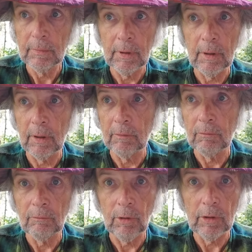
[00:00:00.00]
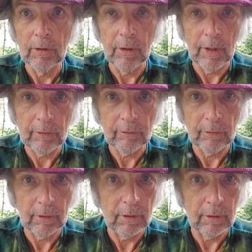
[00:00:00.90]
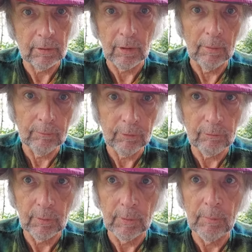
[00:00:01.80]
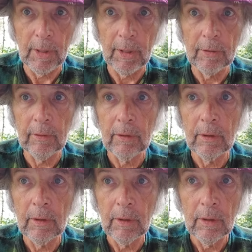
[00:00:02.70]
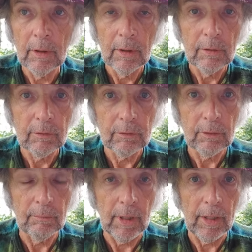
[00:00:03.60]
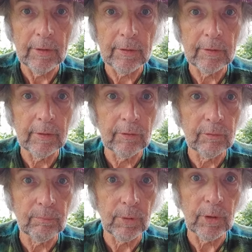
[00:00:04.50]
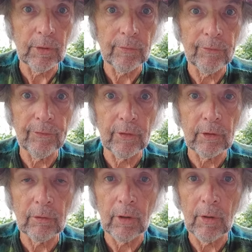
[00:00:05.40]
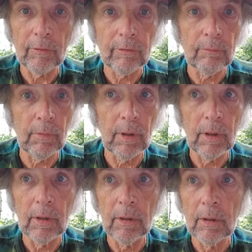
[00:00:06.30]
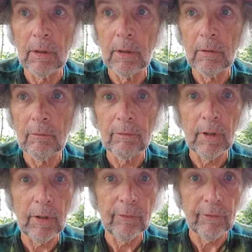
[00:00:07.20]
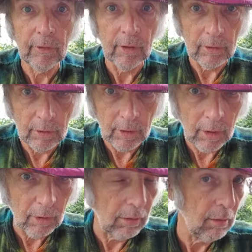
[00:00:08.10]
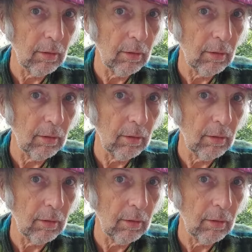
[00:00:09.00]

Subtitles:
And what naturally comes from a man dramatically spurts across my face and hair